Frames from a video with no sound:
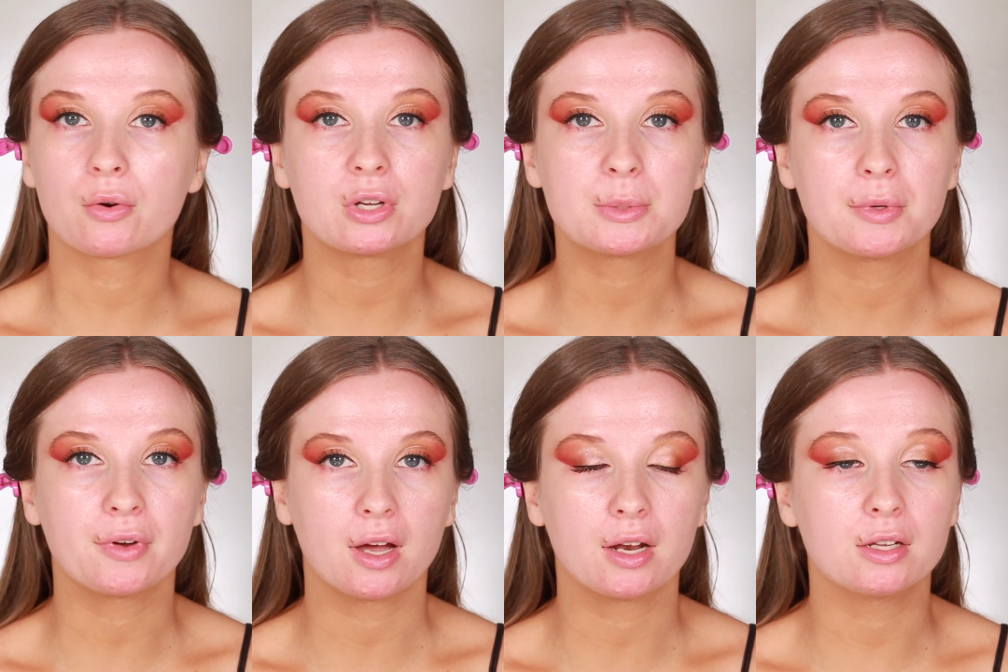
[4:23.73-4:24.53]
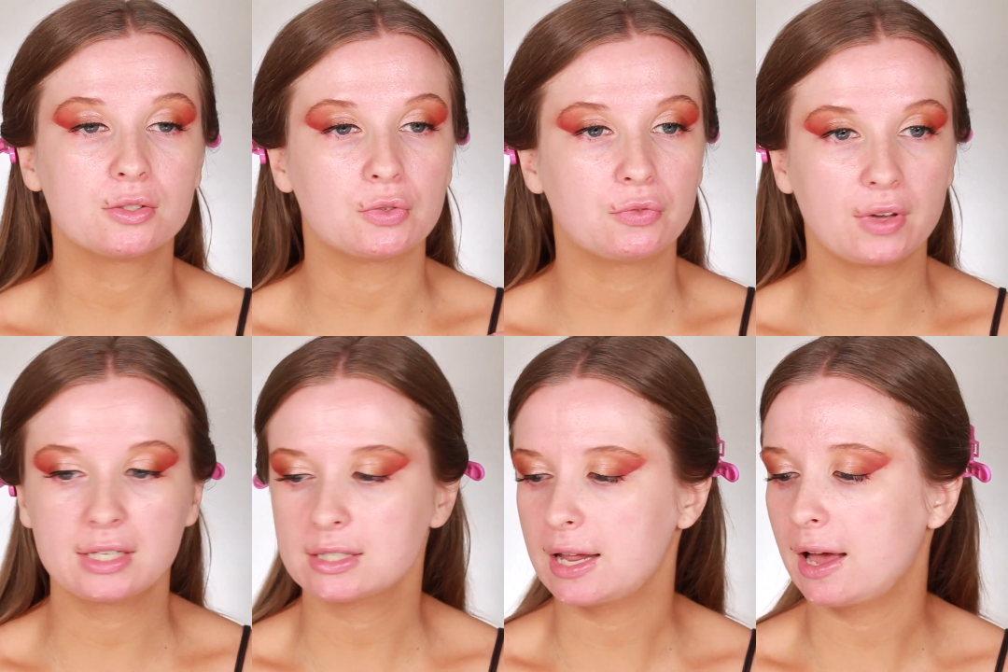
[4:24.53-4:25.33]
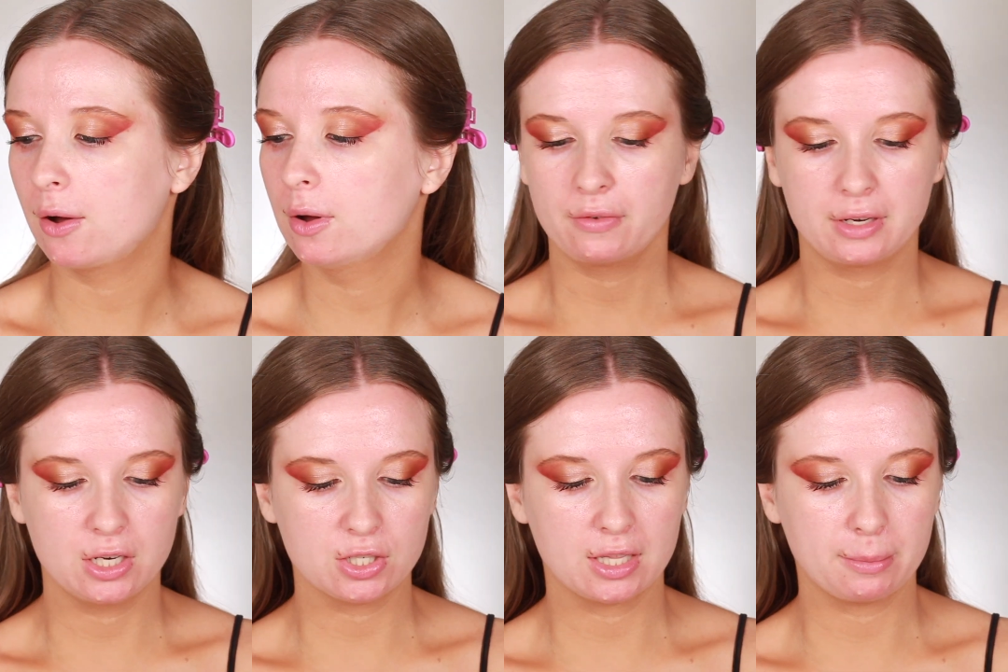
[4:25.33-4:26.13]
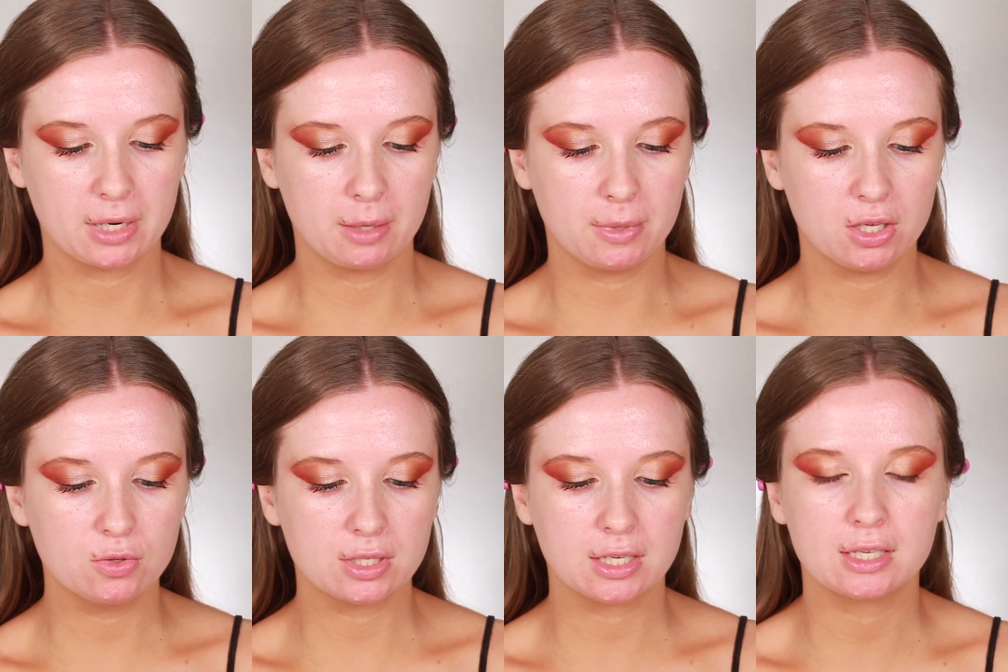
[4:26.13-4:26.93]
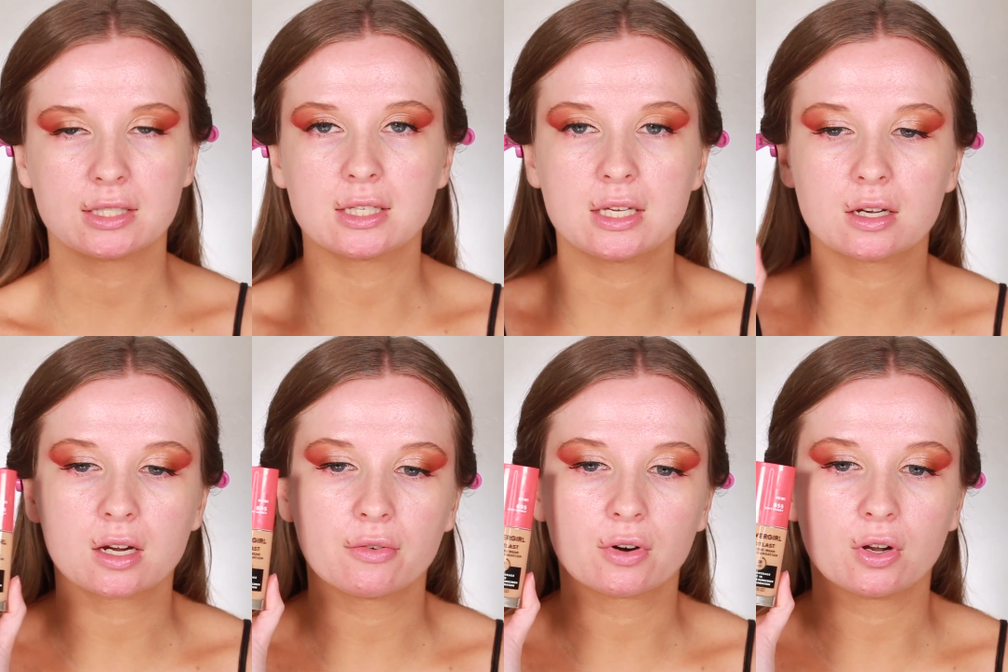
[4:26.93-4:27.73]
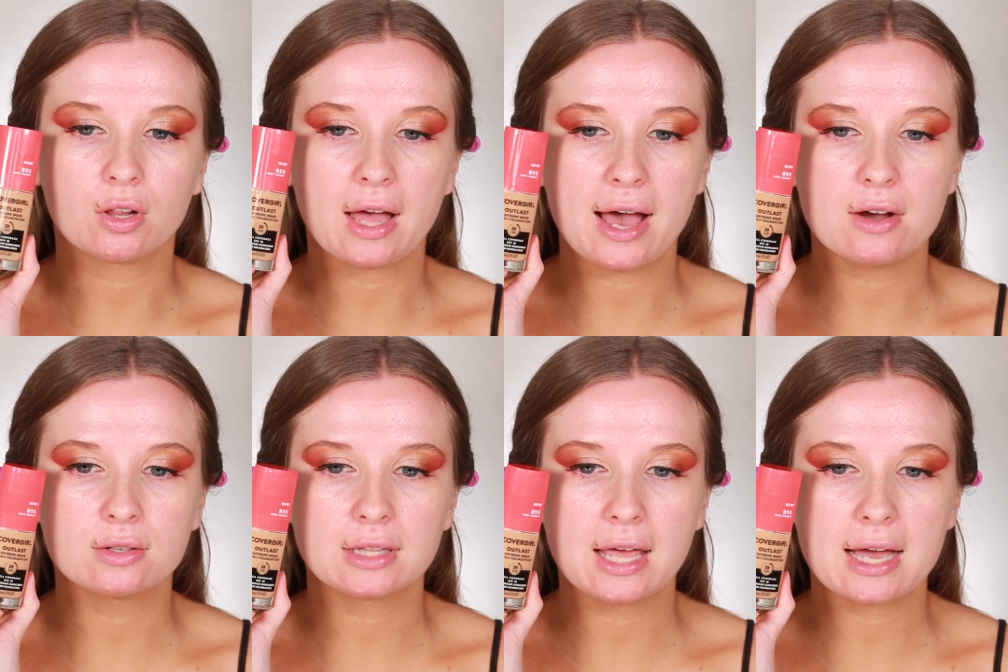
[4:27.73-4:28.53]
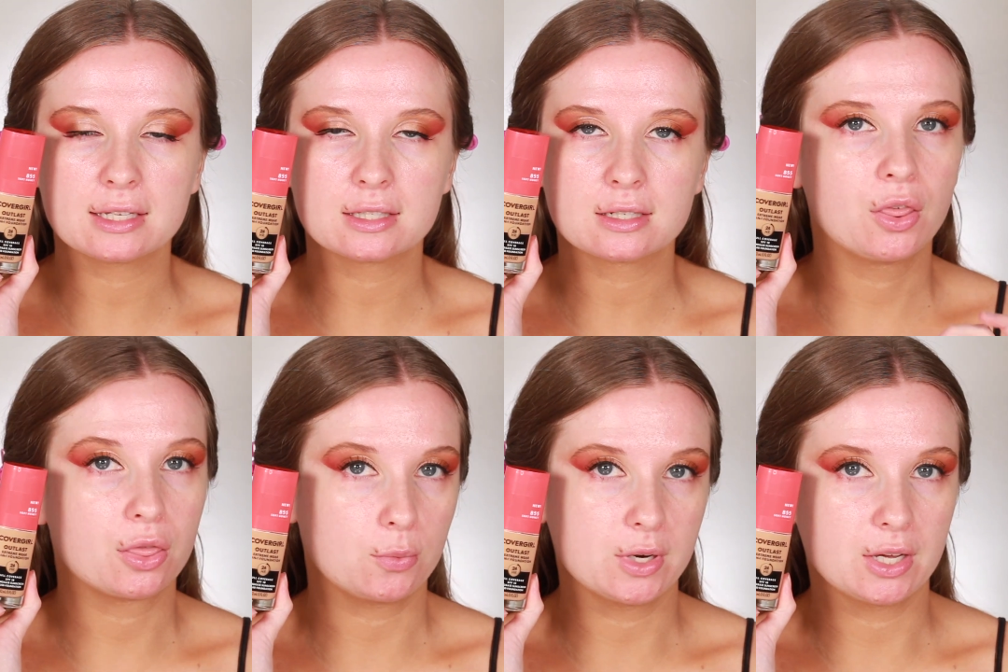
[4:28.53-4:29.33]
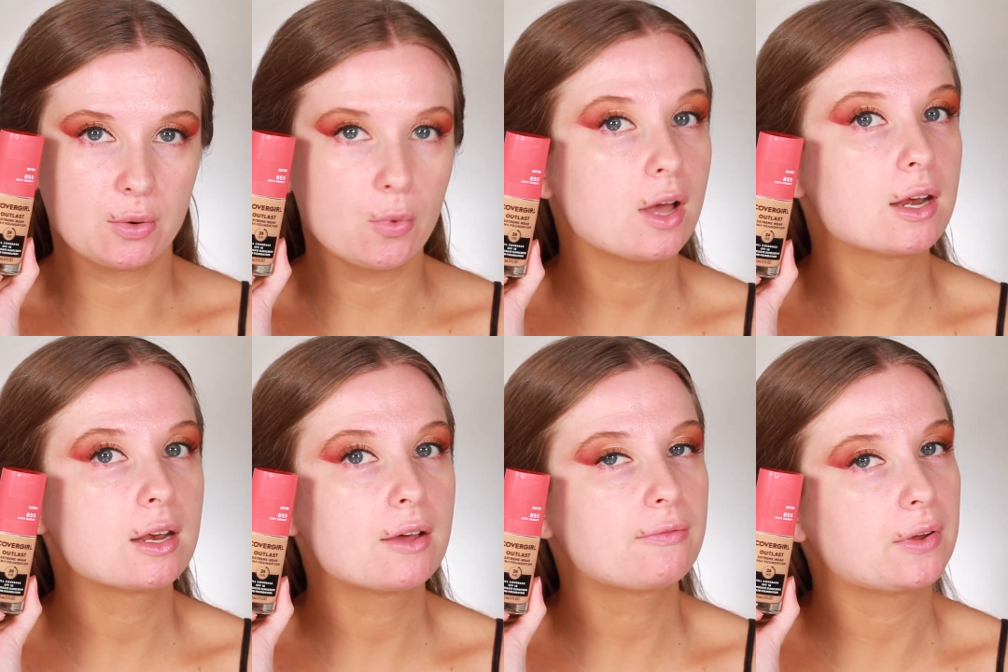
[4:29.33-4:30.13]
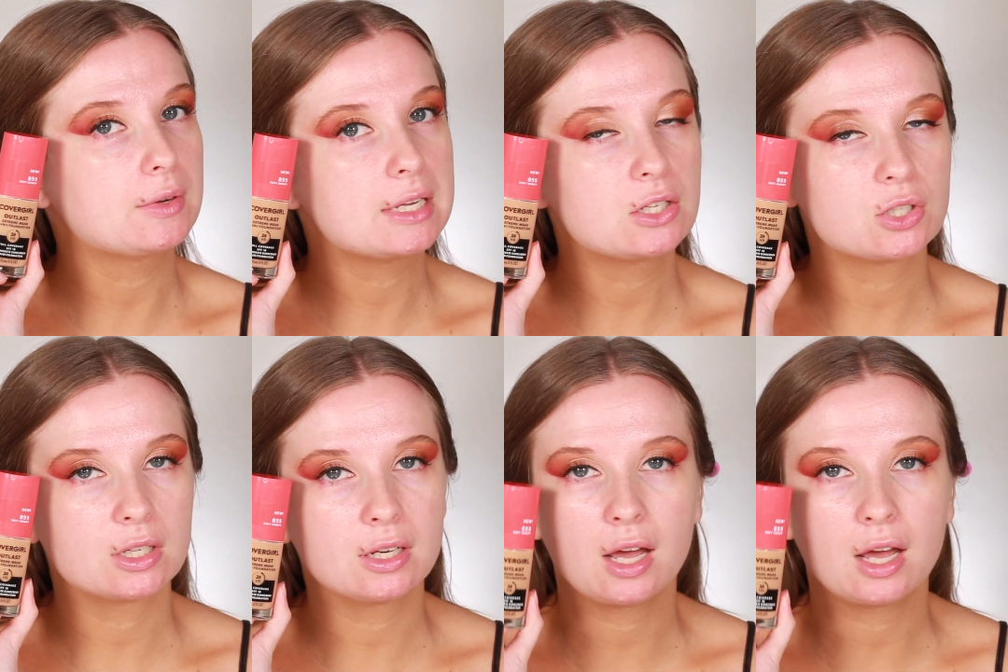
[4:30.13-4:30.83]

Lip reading: going to move on to face now. The foundation that I'm going to be using is the CoverGirl Outlast 3-in-1 foundation.